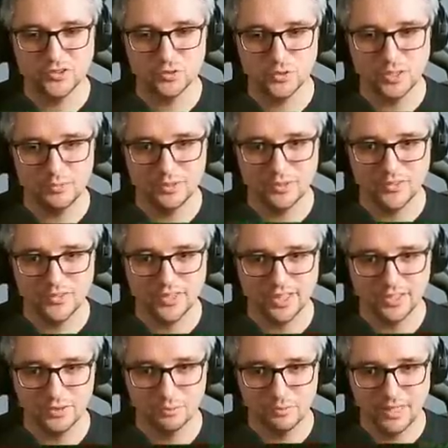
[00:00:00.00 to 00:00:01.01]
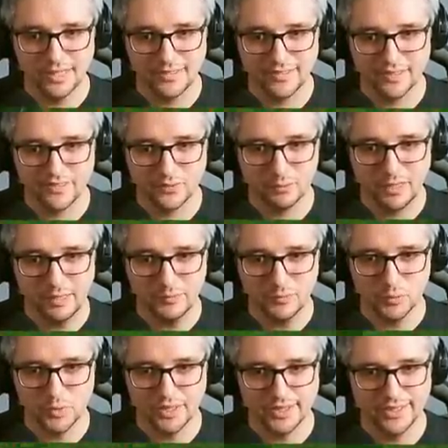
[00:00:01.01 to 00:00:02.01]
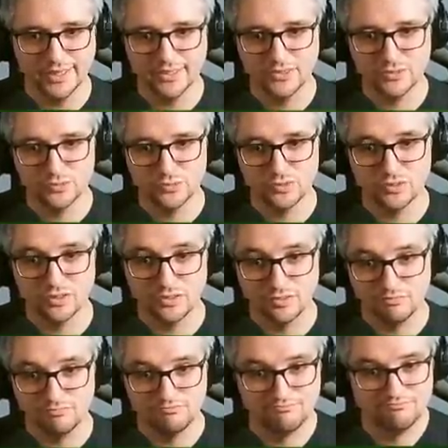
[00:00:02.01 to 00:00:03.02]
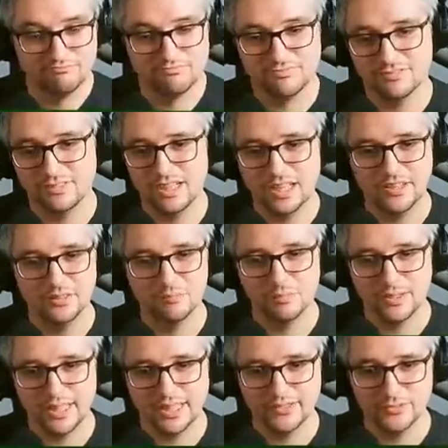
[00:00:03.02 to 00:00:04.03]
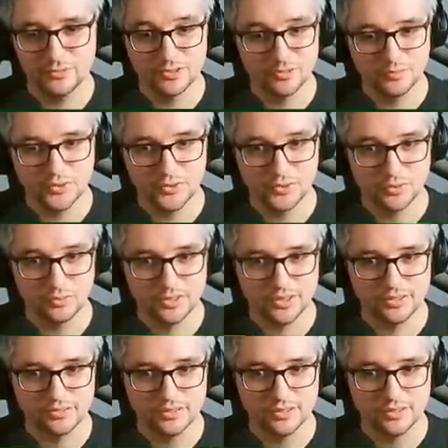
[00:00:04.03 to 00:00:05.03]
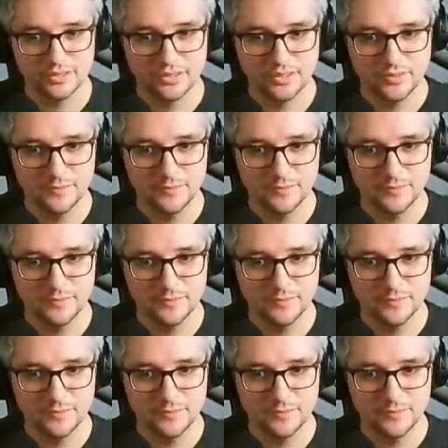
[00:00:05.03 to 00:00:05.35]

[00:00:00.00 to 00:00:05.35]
streamers that you might get spammed with links for random platforms or whatever.